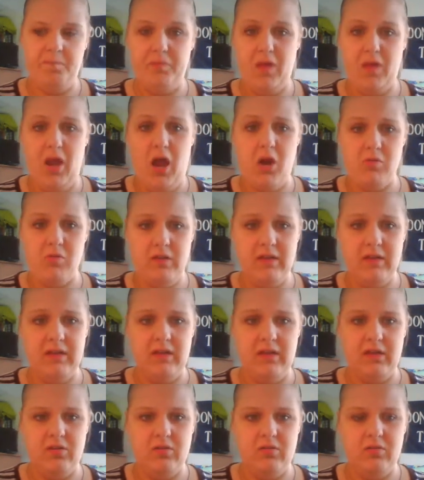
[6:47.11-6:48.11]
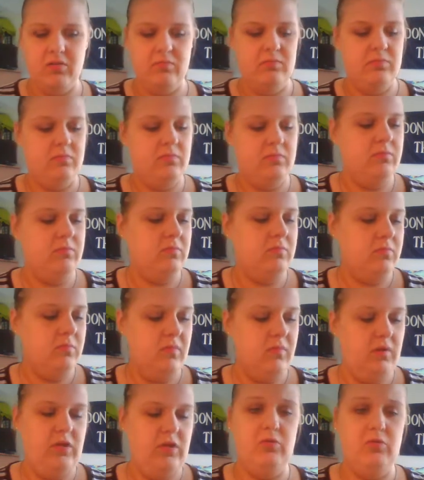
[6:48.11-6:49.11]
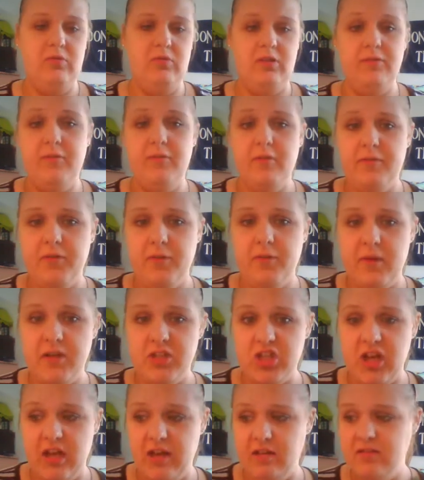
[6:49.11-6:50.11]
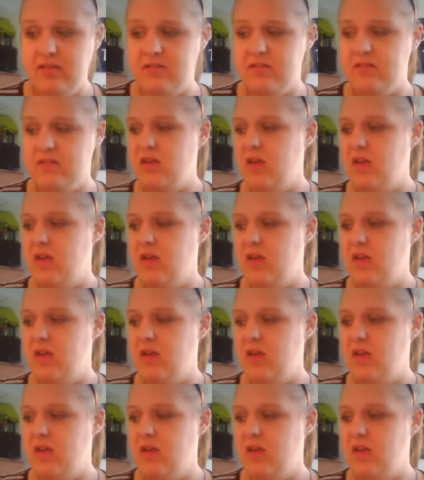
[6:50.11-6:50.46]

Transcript: Not really useful for much else.